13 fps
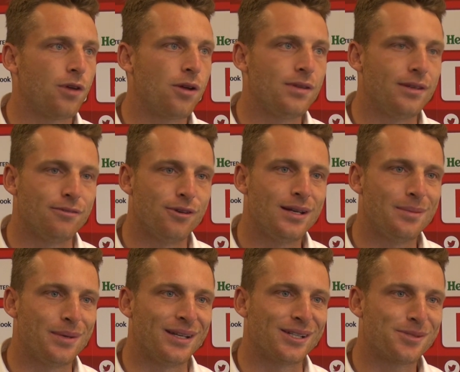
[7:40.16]
only really
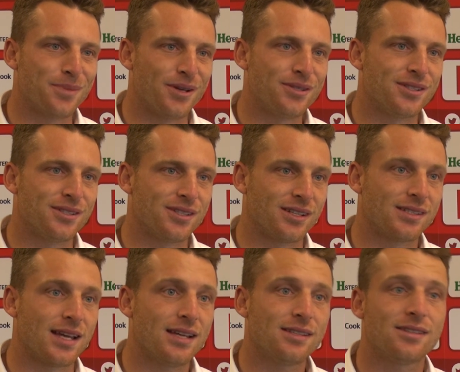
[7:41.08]
been exposed to
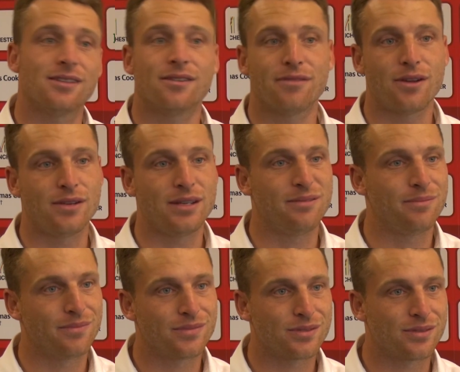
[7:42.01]
success and have only
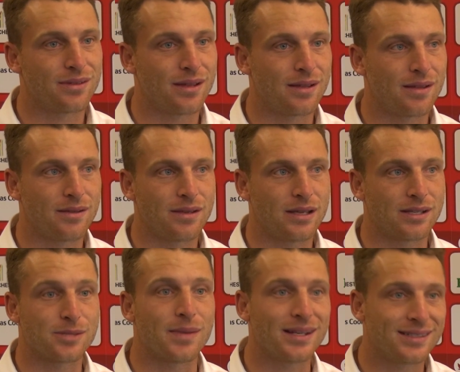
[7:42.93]

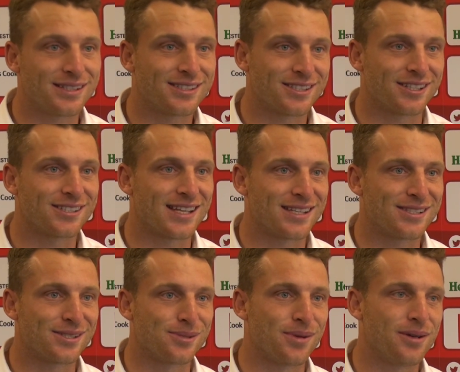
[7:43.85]
expected
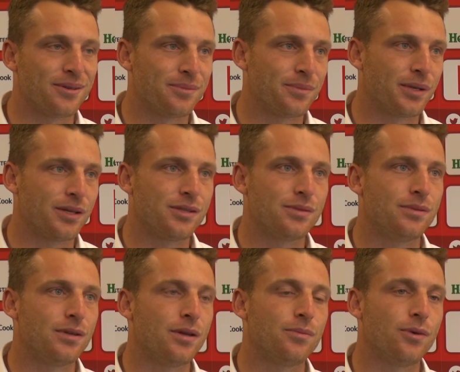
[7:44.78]
success as well, because
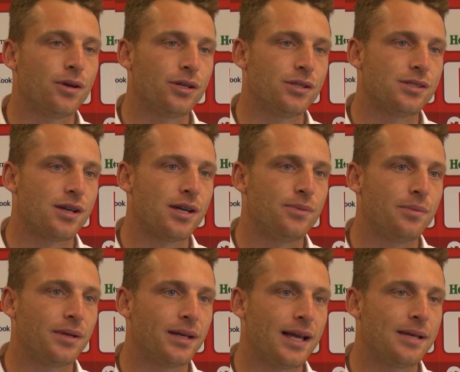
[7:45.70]
we've known what a good side we
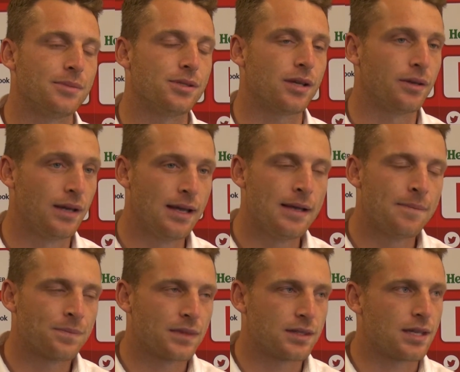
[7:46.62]
became. So
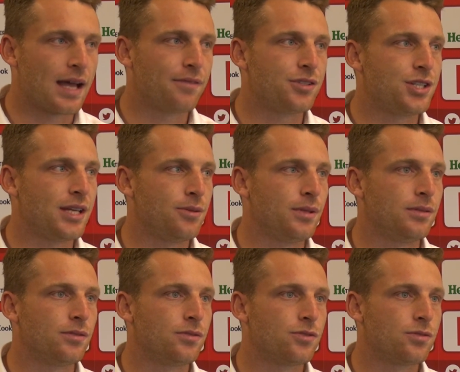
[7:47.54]
to have
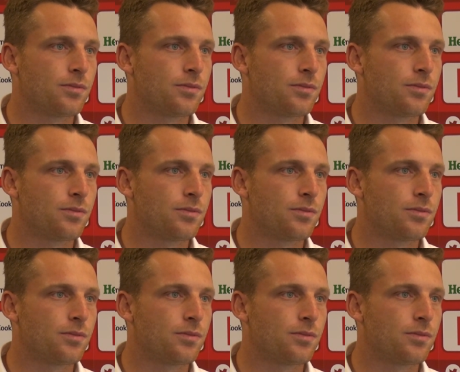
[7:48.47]
genuine